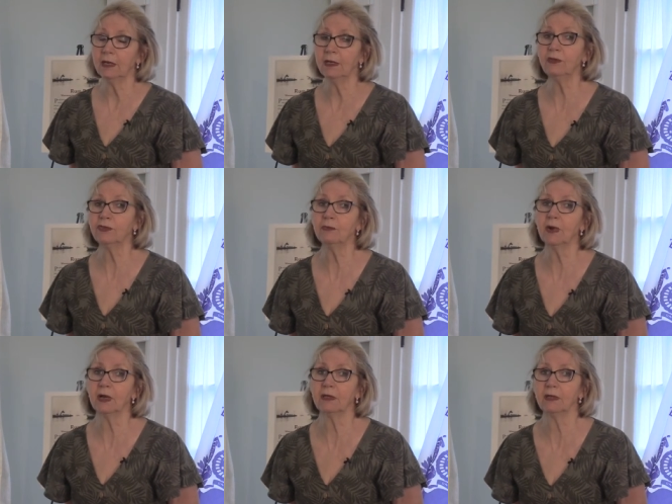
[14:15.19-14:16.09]

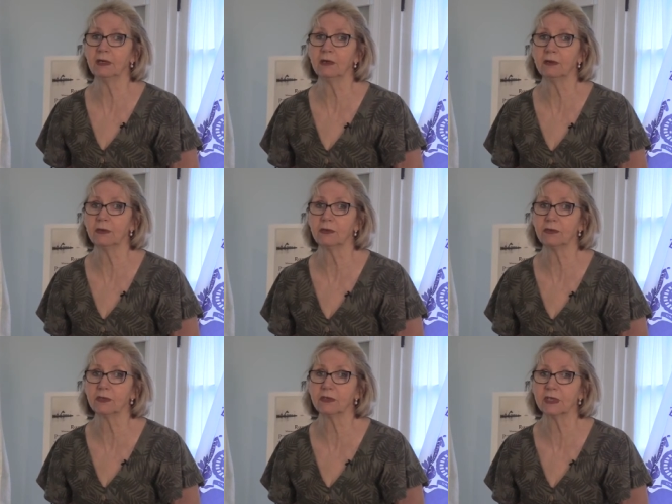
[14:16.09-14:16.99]
nationwide and here in New
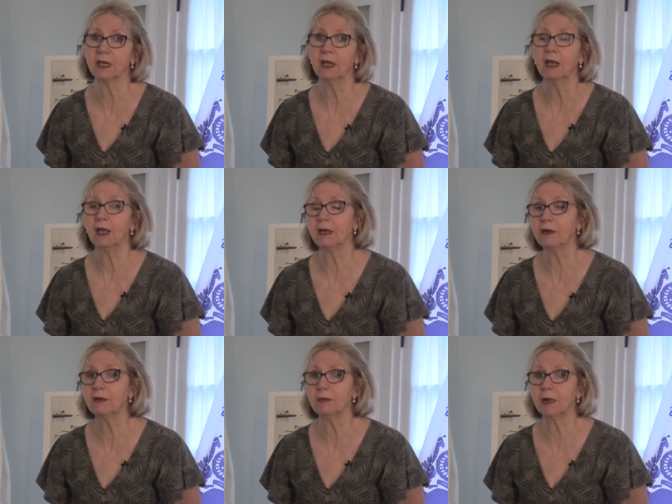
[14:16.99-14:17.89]
Jersey and
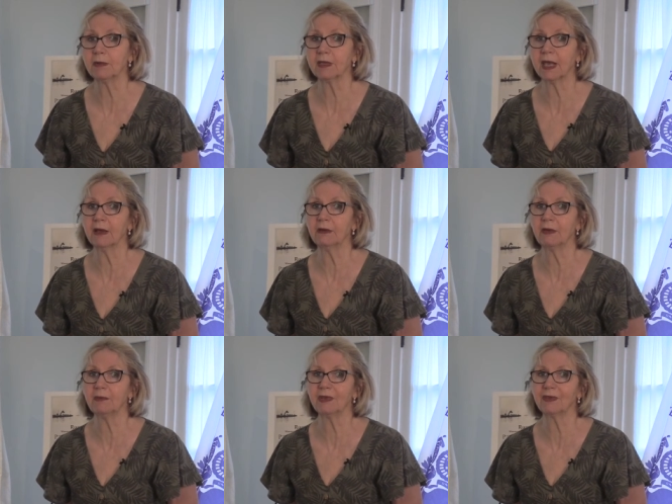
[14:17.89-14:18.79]
here in Monmouth
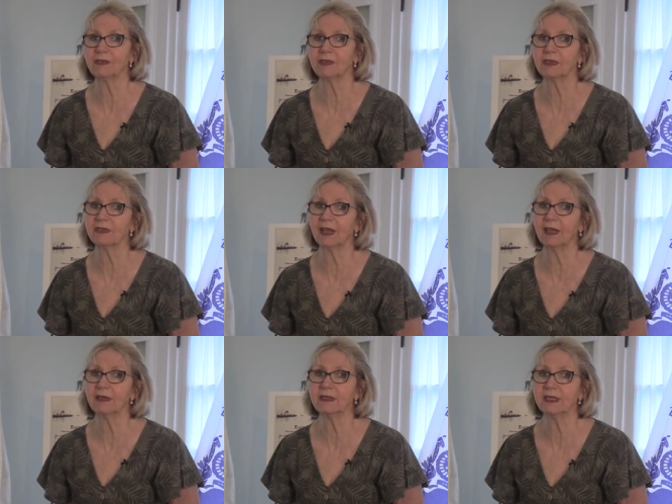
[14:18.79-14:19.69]
County because this
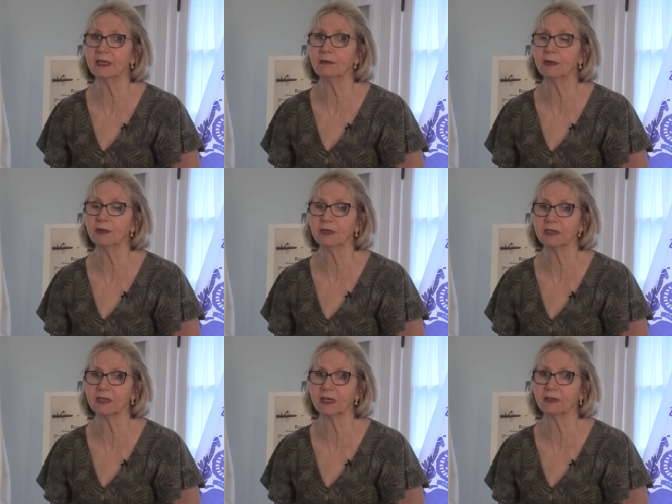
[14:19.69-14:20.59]
anti
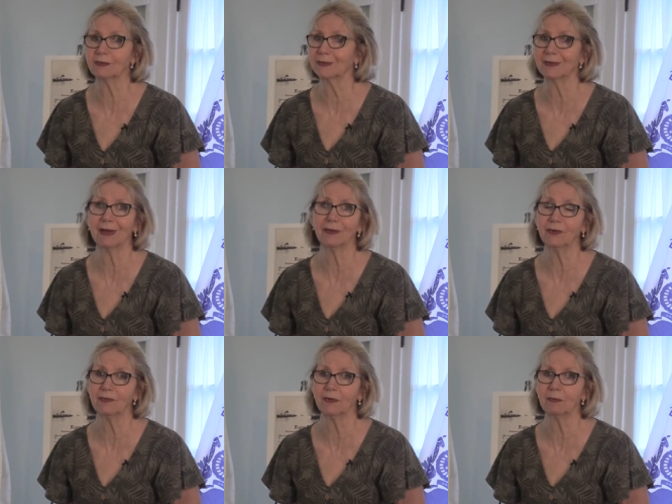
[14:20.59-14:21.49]
immigrant stance was not
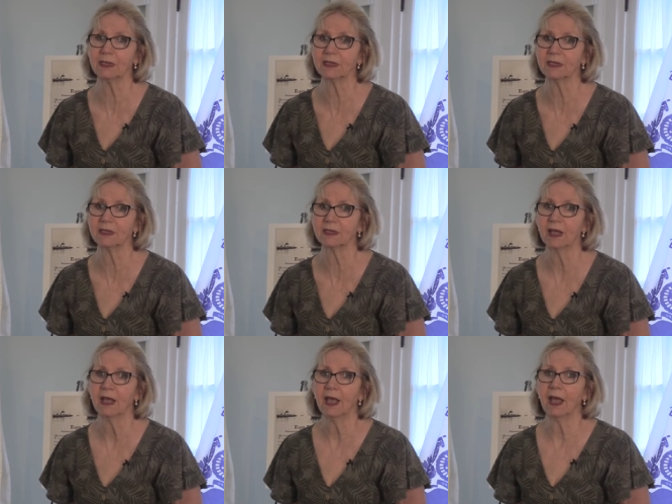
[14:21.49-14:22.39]
good for business
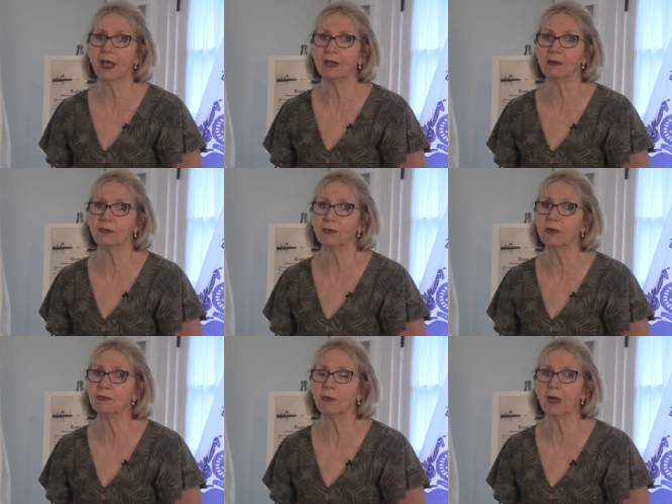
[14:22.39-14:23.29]
and
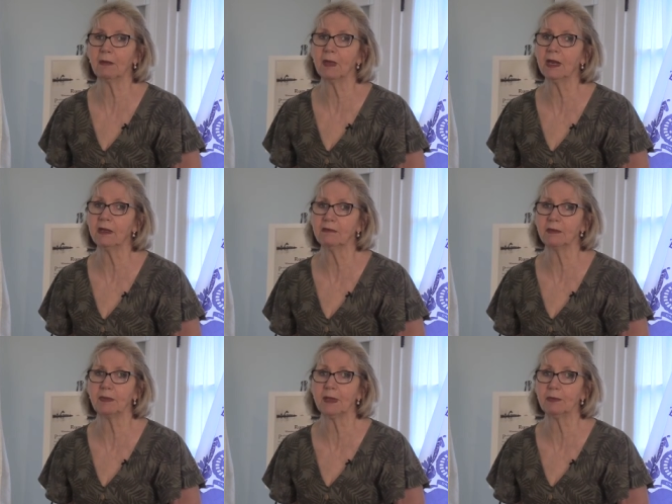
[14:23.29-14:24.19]
drove away many of
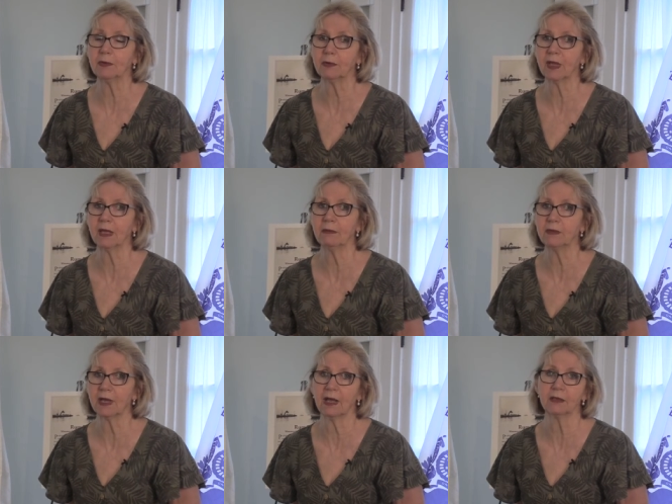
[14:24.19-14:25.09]
the people who came
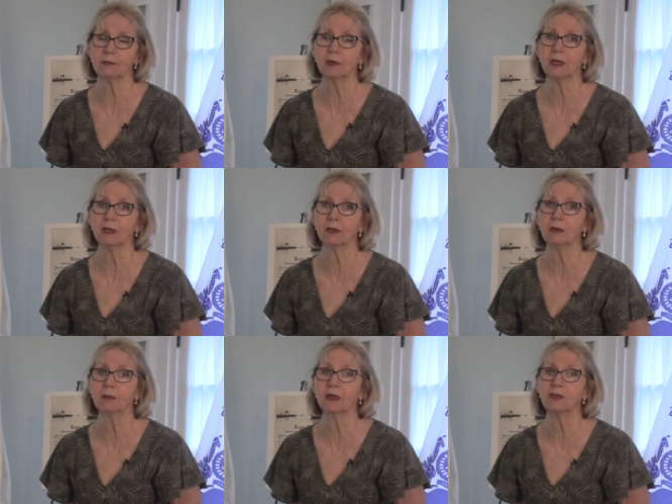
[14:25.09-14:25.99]
to Asbury and
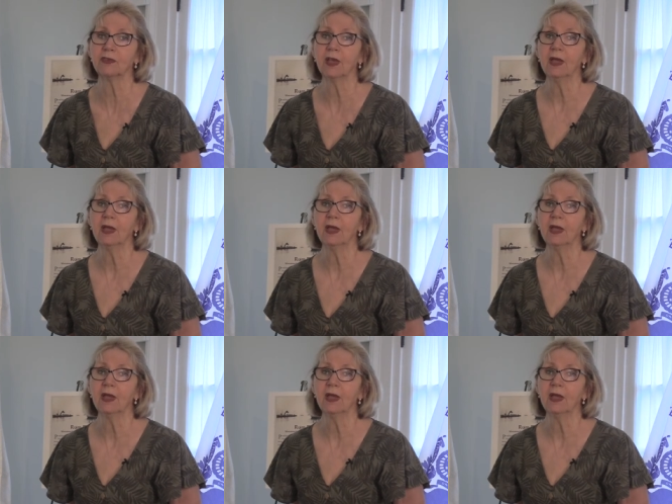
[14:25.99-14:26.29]
Long Branch